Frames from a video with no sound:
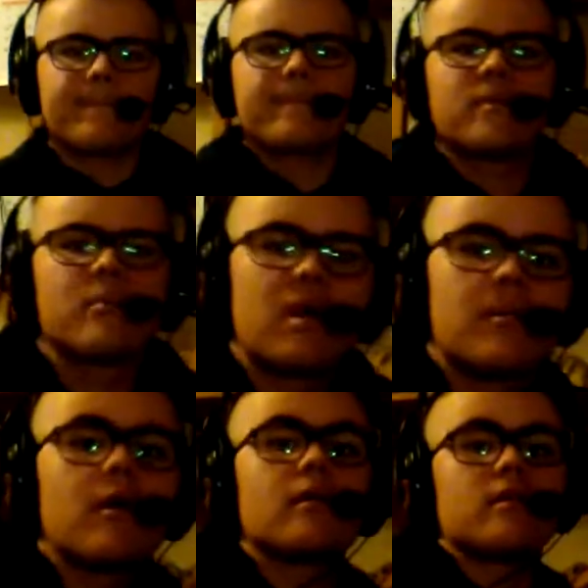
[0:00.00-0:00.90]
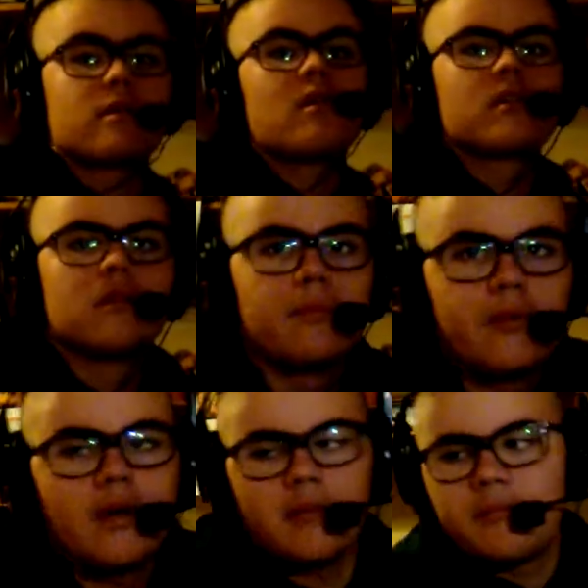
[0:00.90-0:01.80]
But my body is also
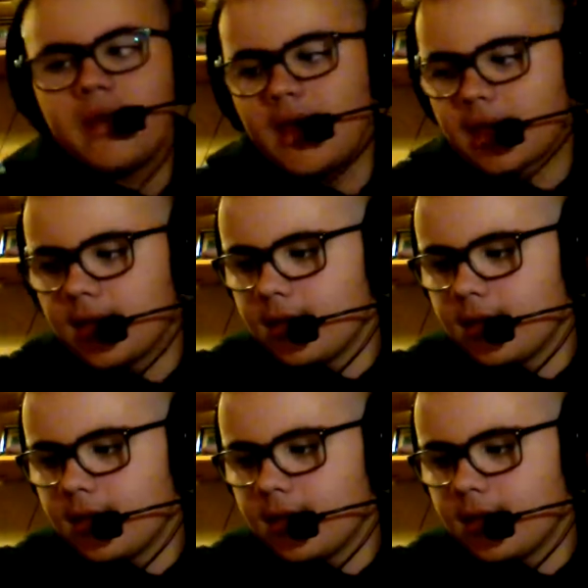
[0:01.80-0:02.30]
pretty big.